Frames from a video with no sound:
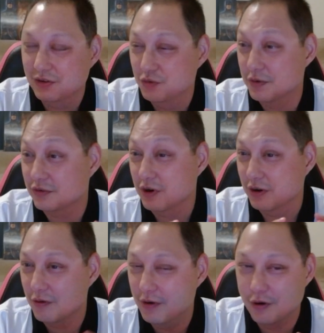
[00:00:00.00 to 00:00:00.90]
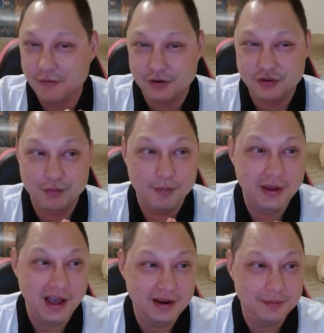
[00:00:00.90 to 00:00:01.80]
start going over
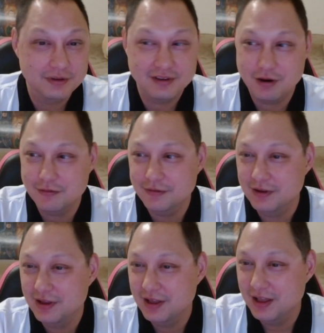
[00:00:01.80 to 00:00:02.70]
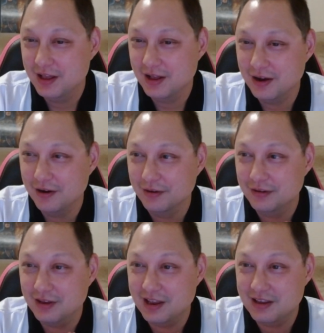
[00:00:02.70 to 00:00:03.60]
Superman himself.
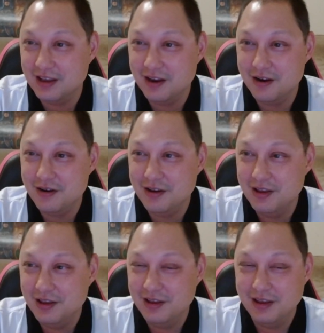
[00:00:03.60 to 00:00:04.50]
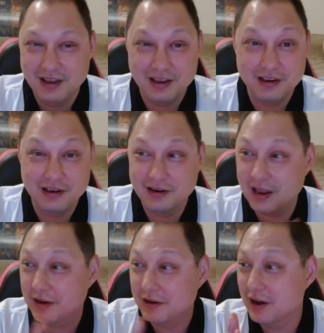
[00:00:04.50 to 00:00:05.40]
Take care,
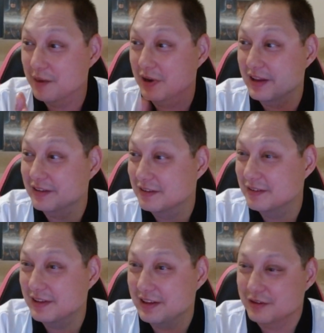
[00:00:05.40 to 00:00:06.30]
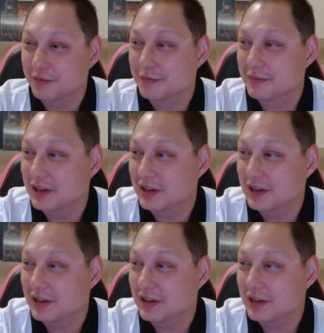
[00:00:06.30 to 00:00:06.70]
and God bless. Thank you. Bye.